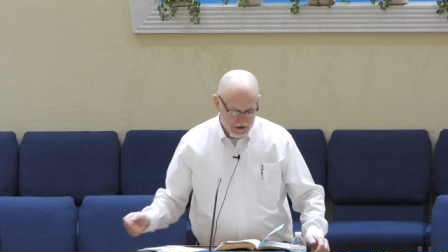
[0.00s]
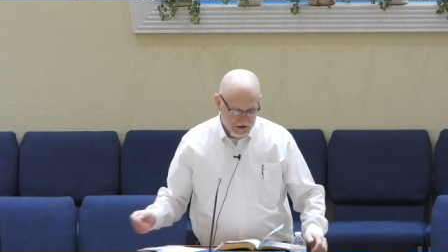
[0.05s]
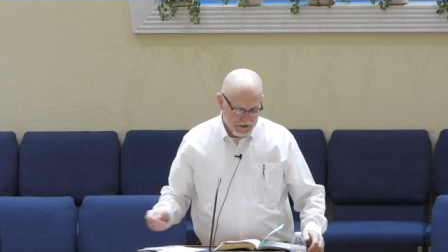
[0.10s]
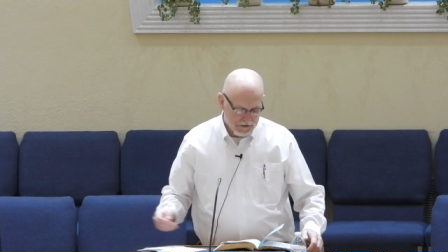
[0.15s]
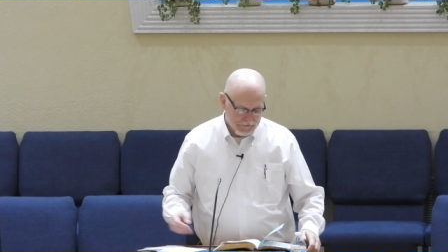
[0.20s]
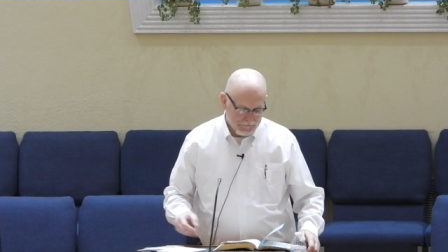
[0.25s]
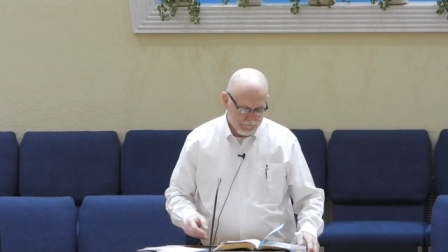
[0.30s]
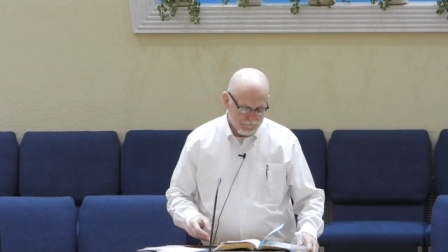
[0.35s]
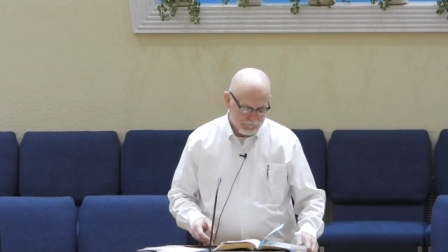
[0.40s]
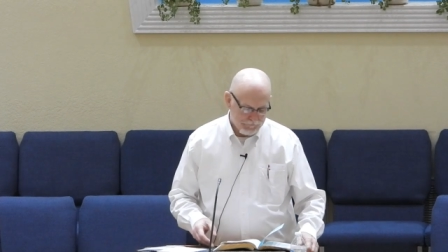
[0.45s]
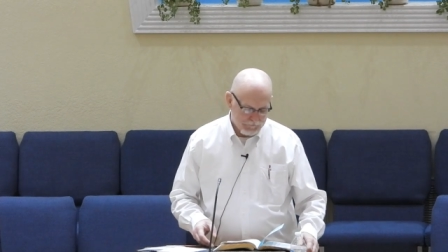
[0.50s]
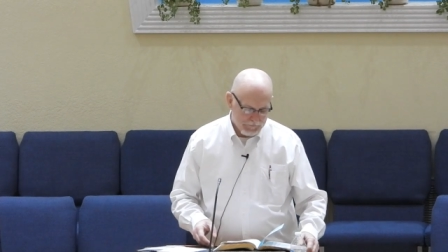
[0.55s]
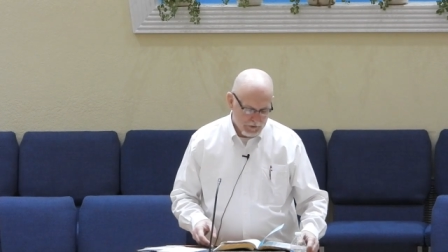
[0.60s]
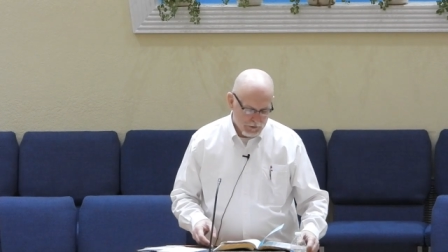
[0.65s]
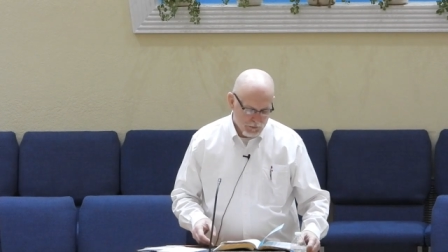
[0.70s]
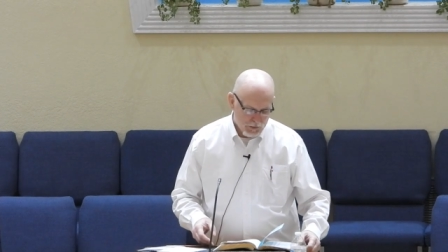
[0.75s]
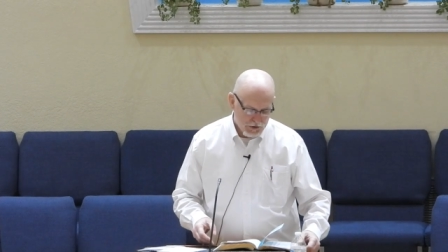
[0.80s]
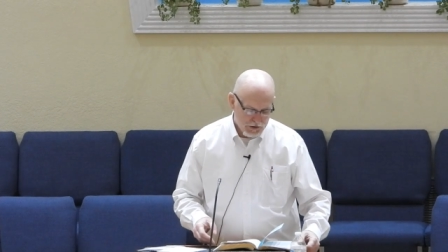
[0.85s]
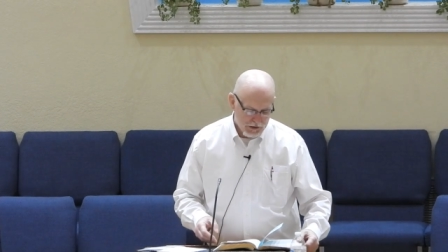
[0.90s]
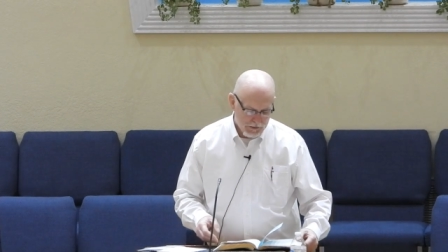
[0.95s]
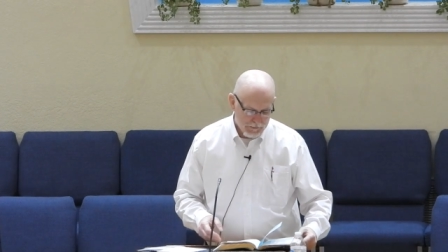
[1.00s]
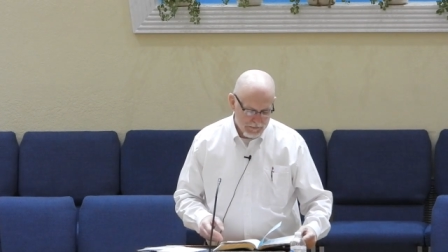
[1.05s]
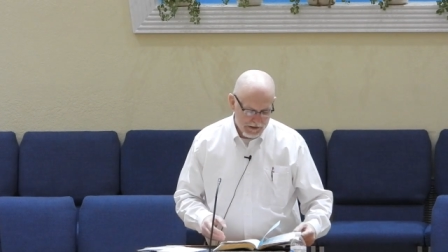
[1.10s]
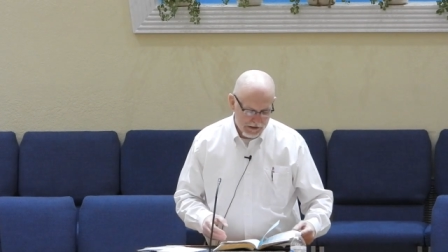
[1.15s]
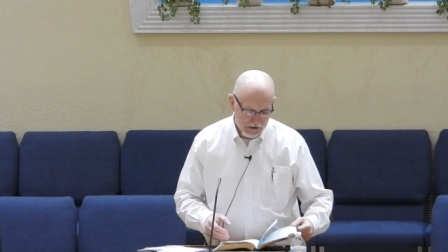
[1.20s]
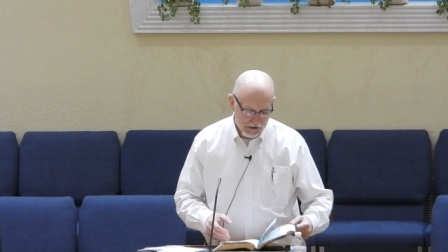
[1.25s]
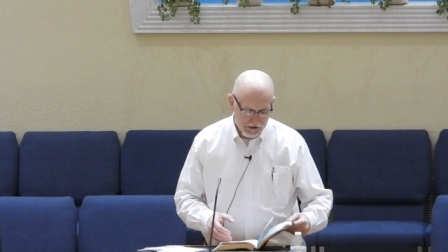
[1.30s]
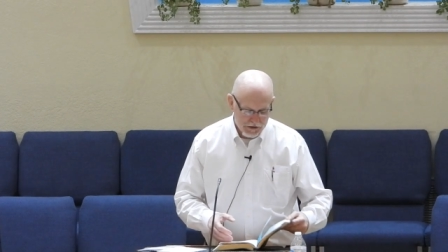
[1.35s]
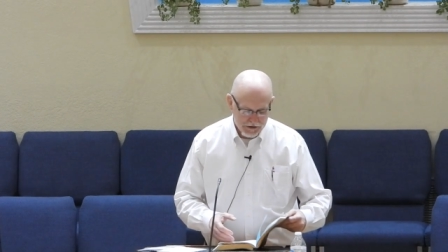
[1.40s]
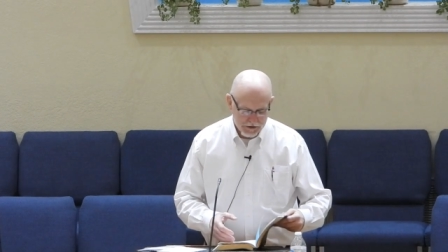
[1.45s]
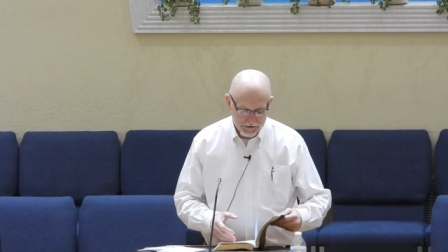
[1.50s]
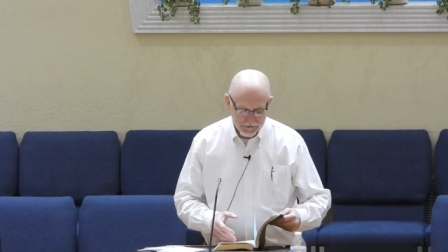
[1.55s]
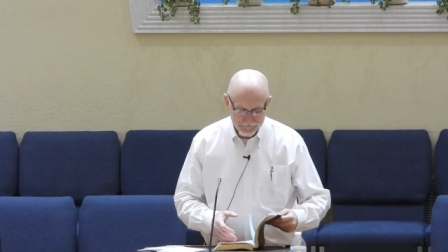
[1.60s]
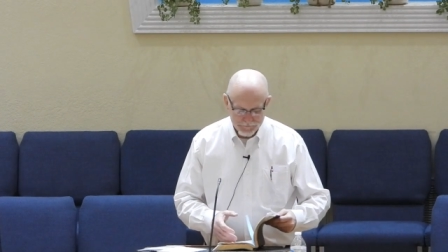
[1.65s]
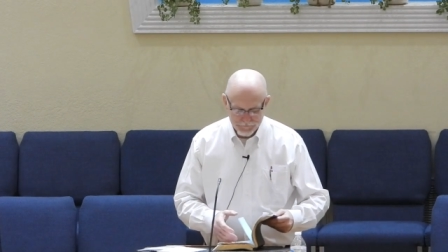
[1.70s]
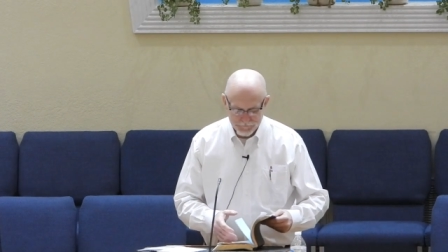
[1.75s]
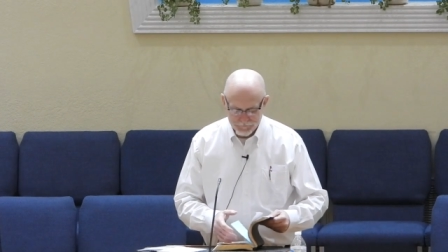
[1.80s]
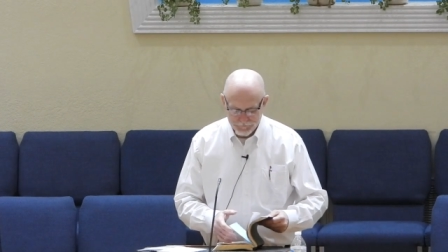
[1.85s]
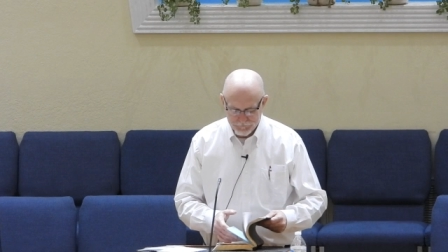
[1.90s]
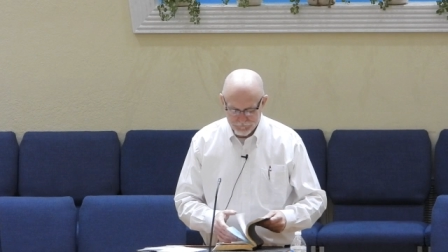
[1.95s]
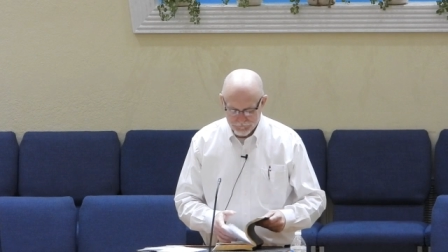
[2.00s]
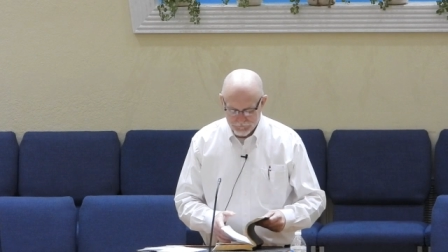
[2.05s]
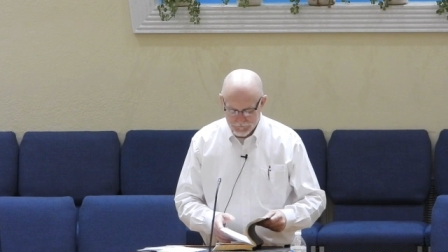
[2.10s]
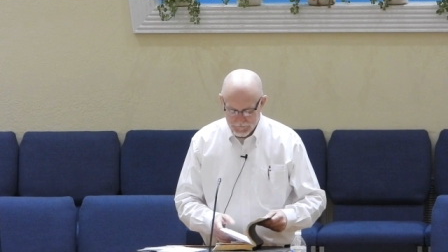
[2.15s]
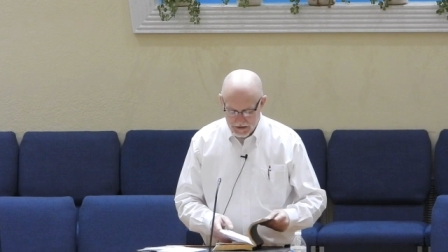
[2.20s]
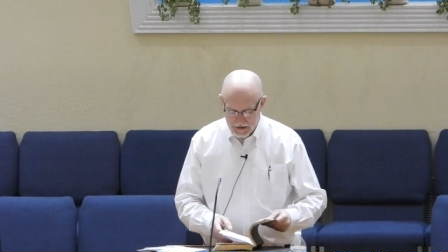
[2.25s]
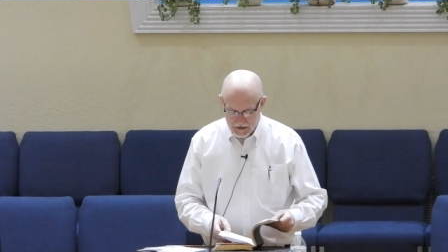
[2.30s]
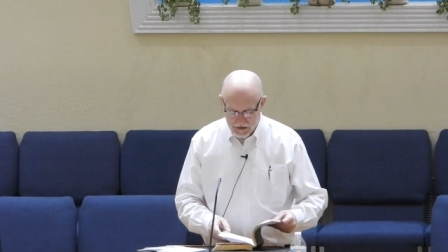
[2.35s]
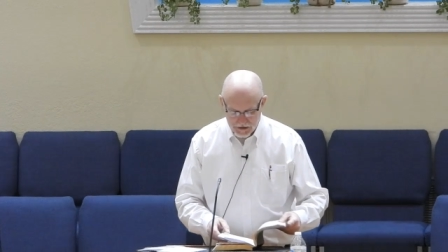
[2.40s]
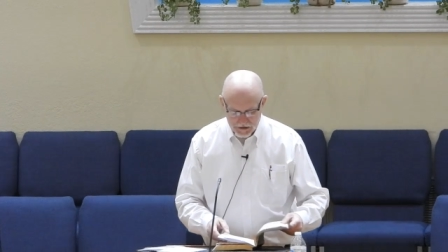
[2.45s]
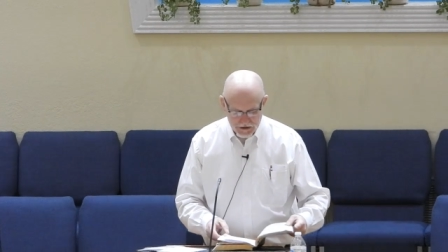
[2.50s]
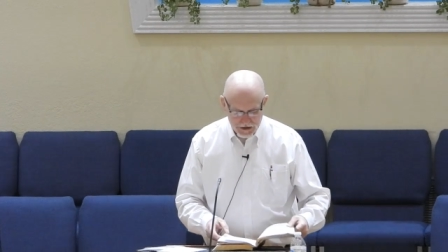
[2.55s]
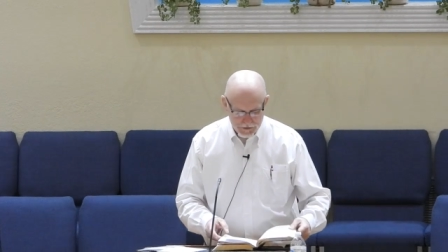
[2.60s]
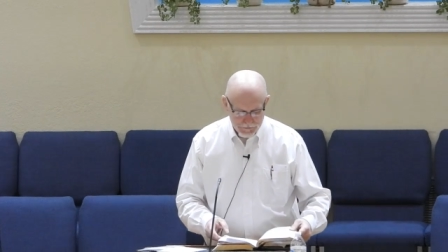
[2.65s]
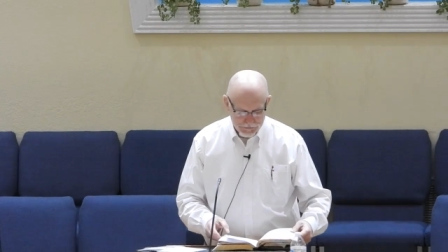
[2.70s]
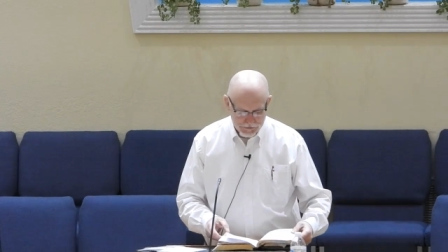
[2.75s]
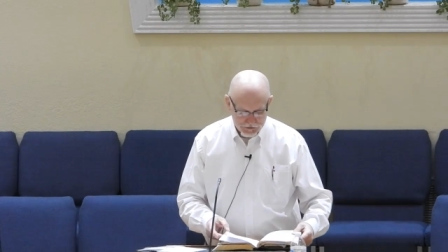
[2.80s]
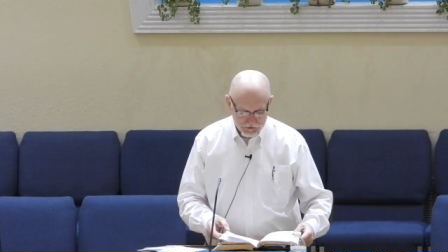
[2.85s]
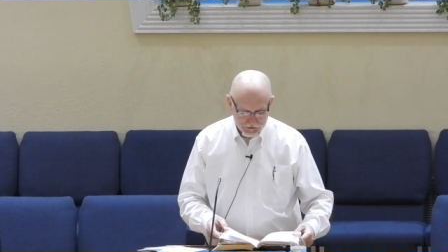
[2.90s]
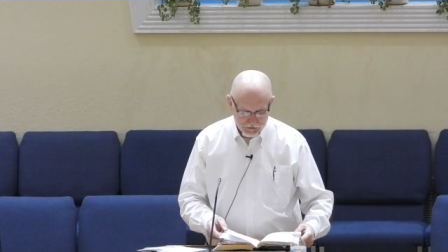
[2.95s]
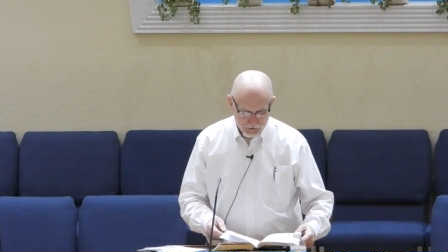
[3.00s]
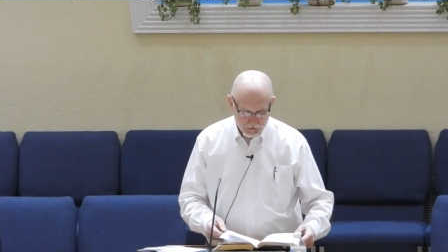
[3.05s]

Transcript: uh, we're going to be looking at a couple of